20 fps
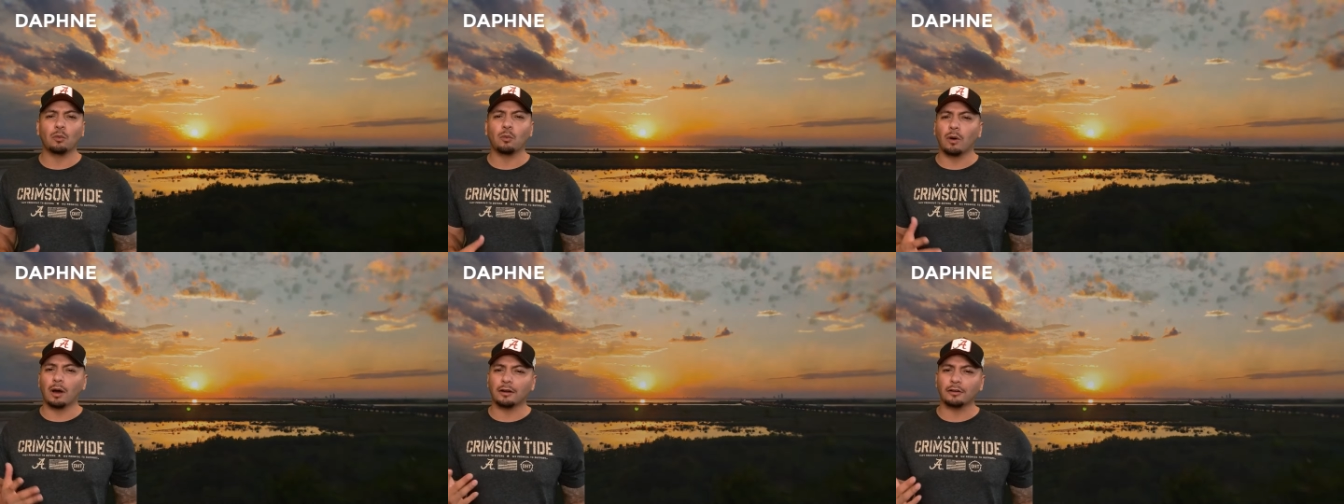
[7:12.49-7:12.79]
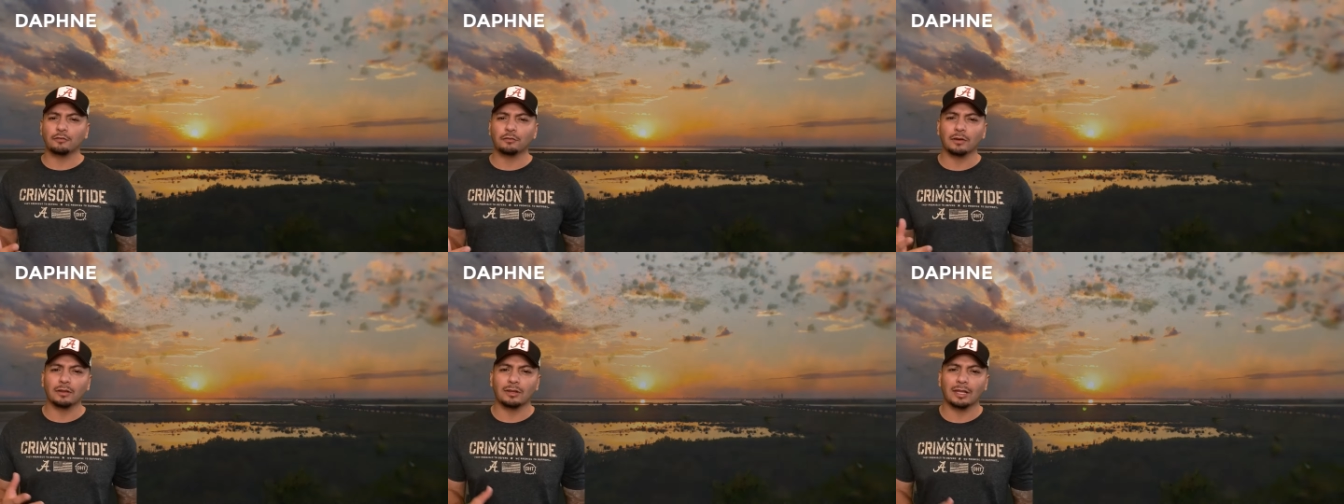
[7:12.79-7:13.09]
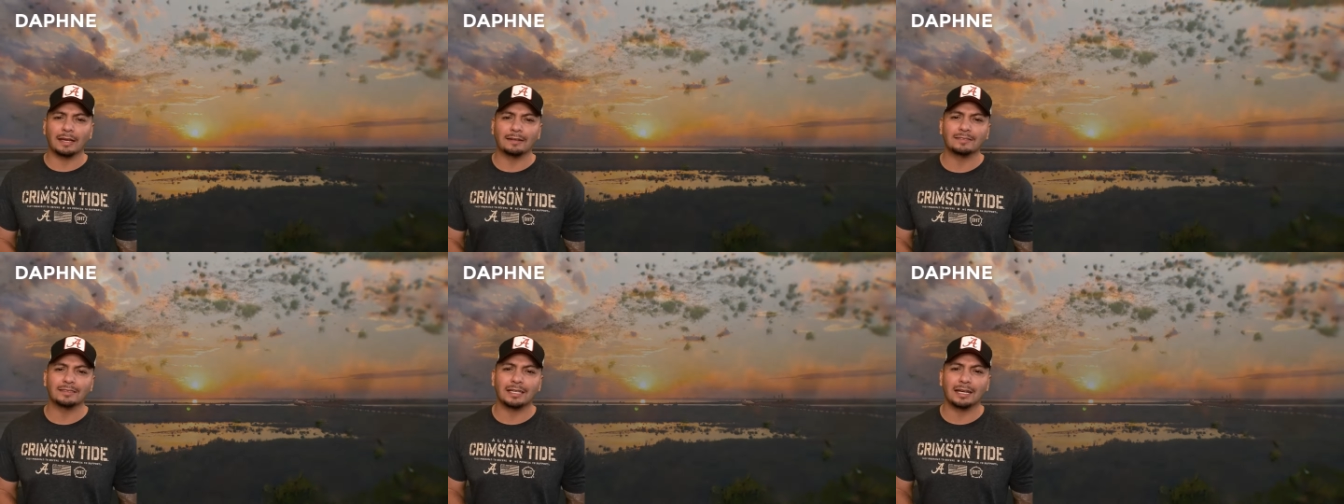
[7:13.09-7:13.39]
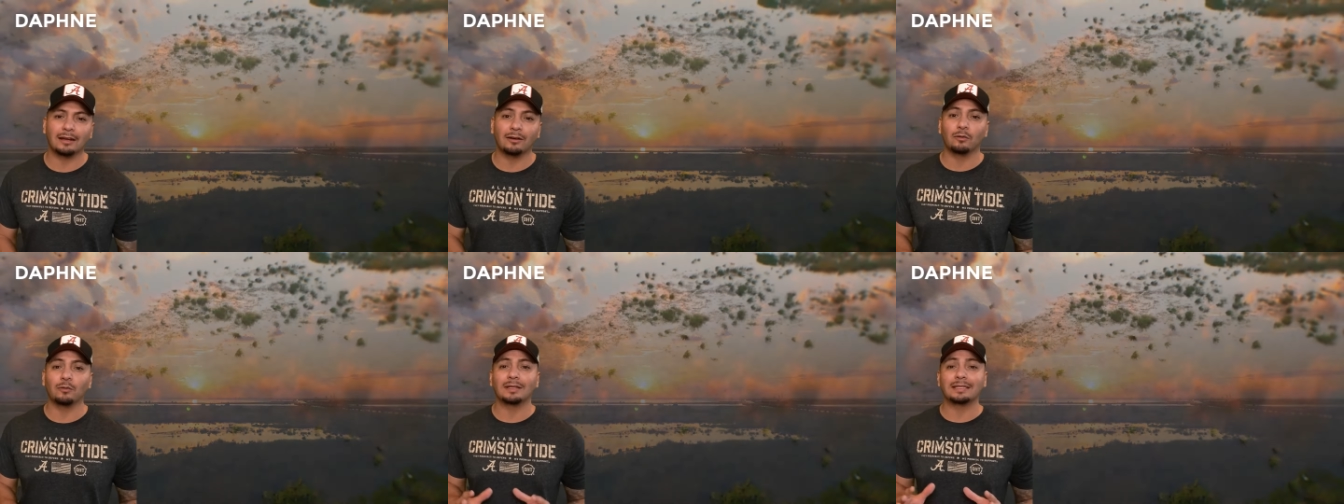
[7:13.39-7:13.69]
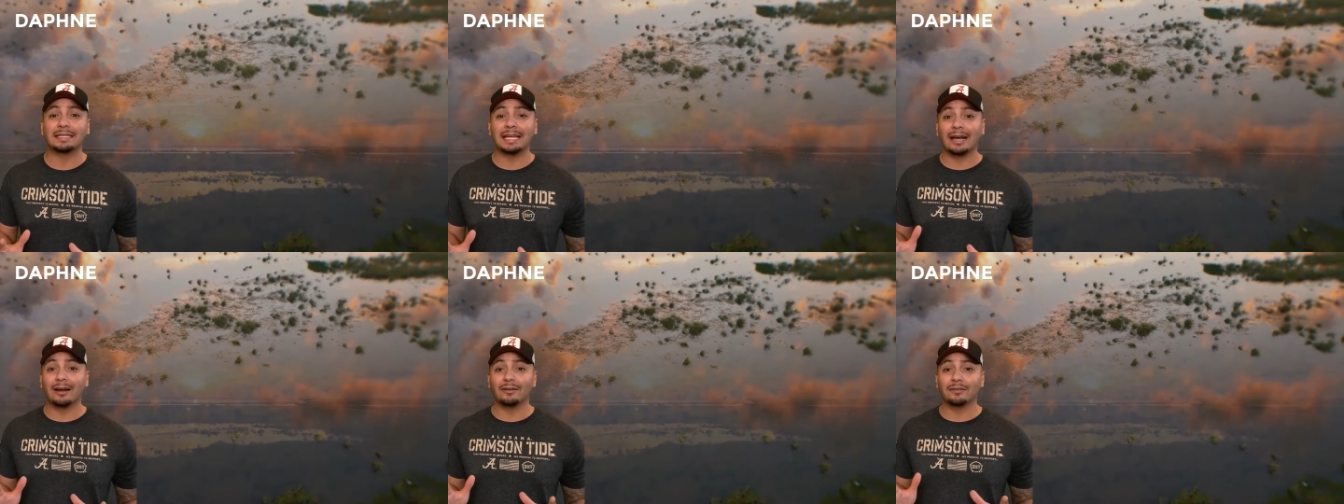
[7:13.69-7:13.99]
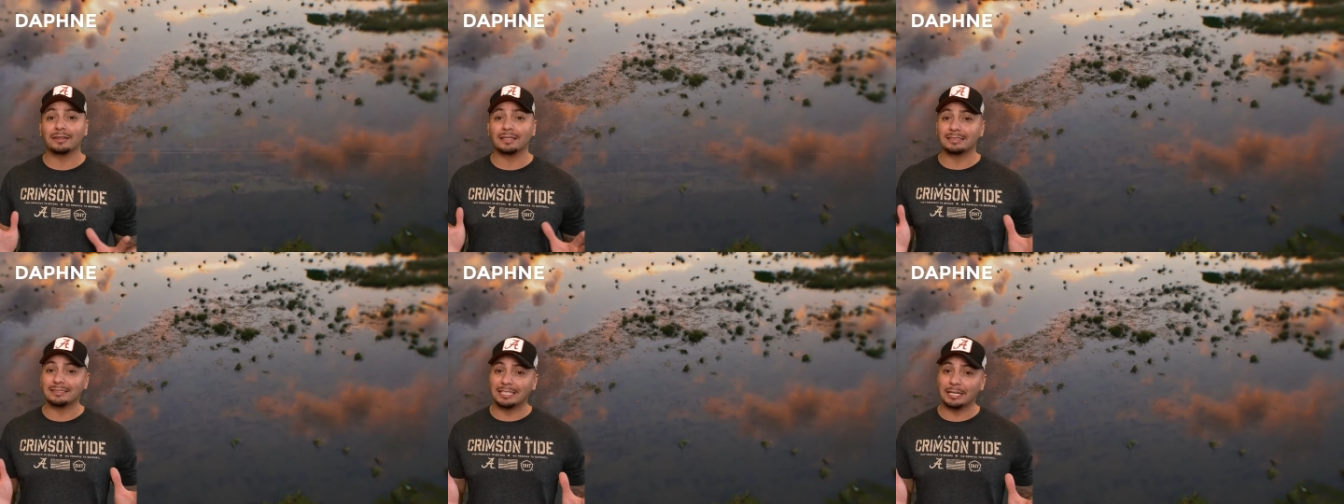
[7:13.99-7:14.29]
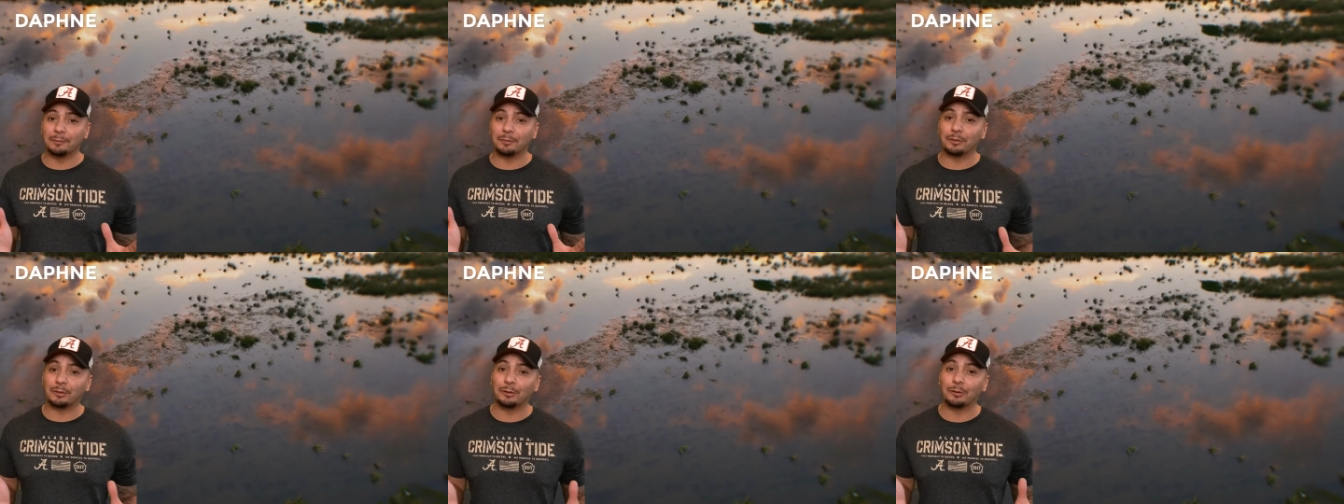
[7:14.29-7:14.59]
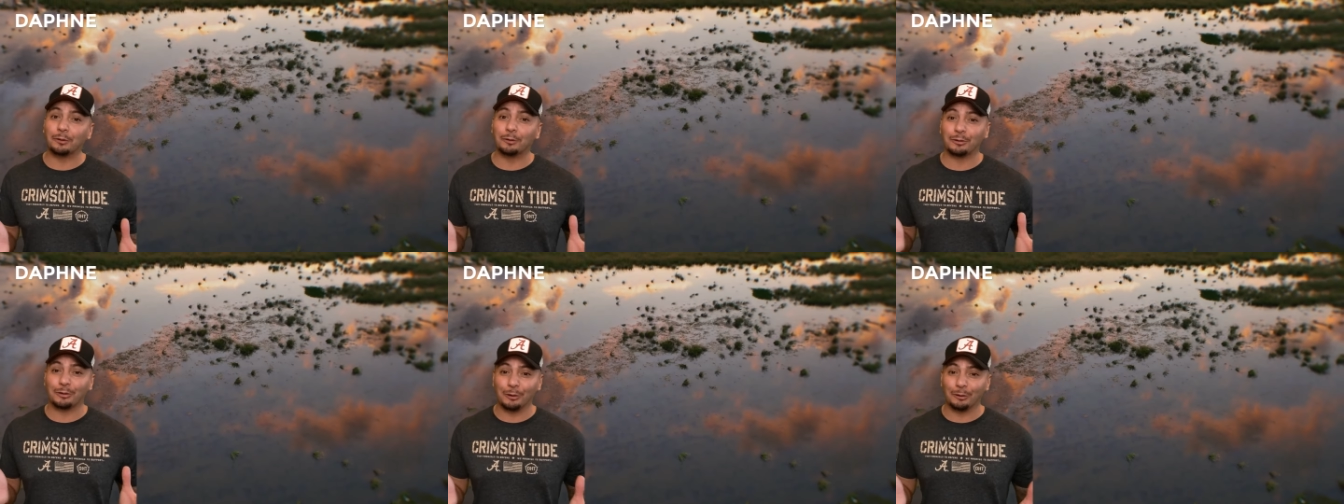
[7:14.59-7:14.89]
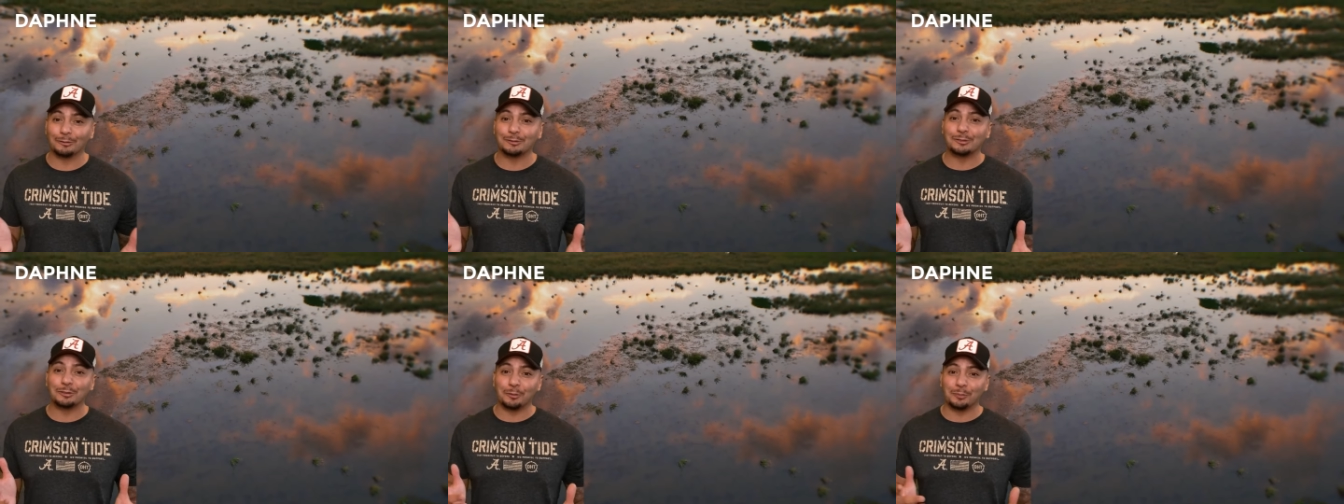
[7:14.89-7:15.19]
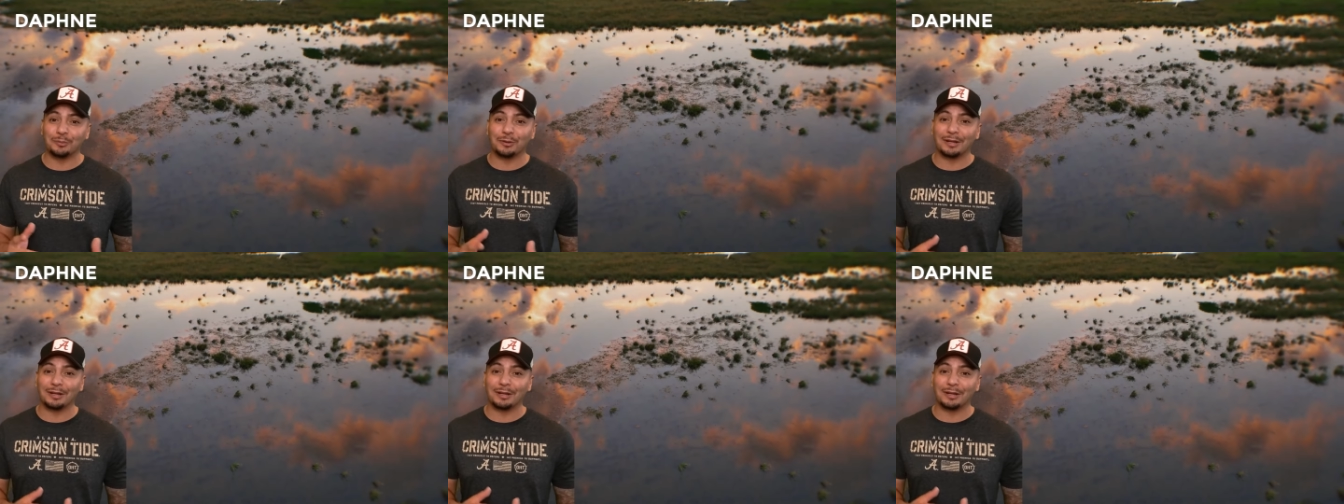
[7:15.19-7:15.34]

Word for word: waterfront lifestyle without the typical coastal